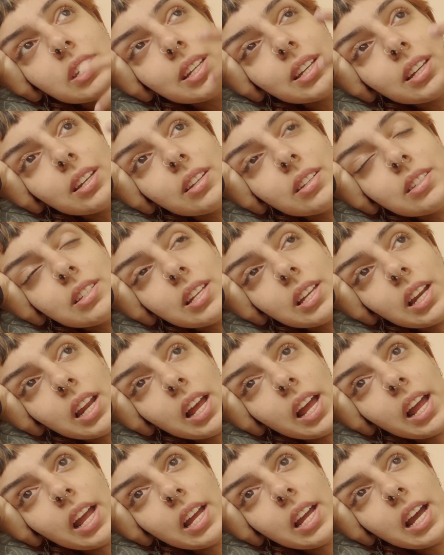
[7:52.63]
to
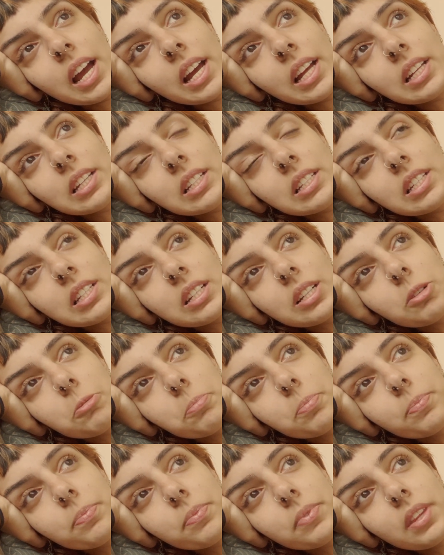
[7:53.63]
today, and
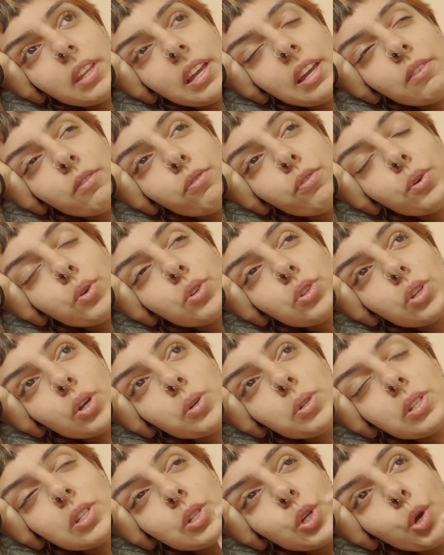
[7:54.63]
it feels so
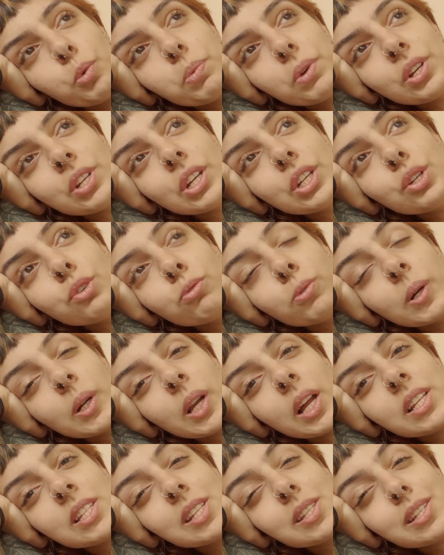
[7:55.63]
dystopian that you
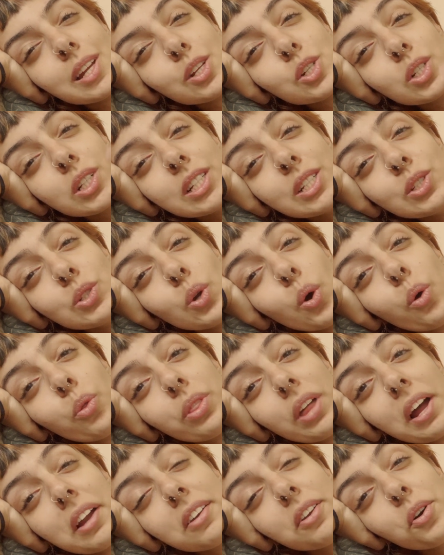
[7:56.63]
realize it's actually not
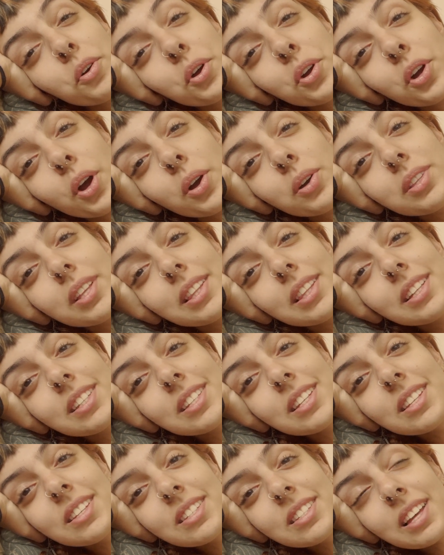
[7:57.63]
that long ago that this
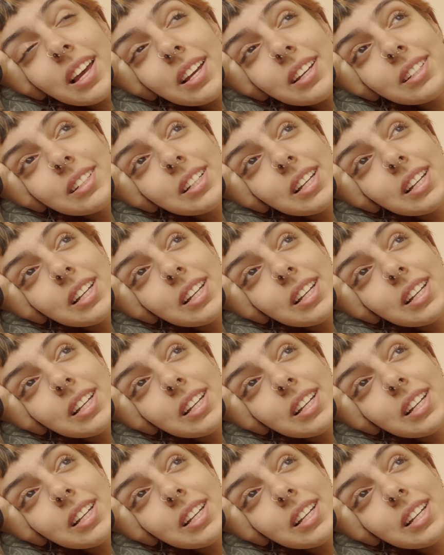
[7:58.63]
is set.